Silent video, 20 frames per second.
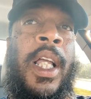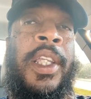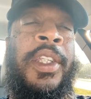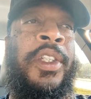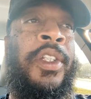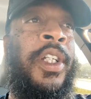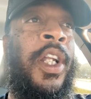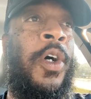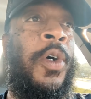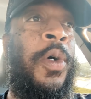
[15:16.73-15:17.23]

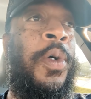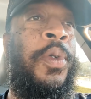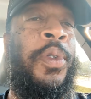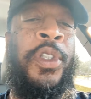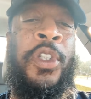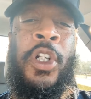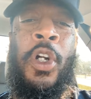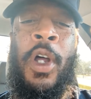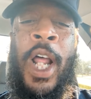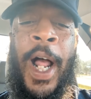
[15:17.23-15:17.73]
You know,
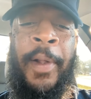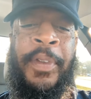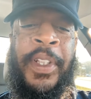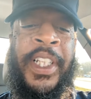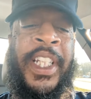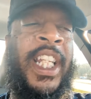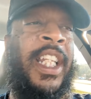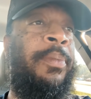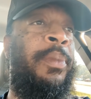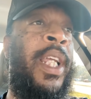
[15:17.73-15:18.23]
you don't have to
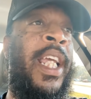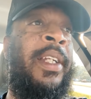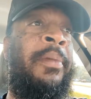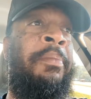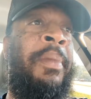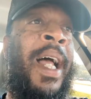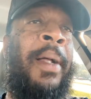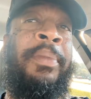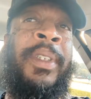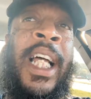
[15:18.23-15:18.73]
keep getting
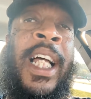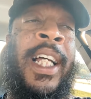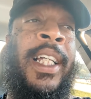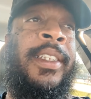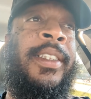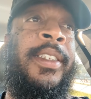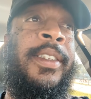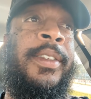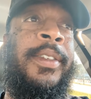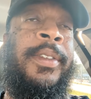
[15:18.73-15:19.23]

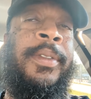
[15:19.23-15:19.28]
baptized.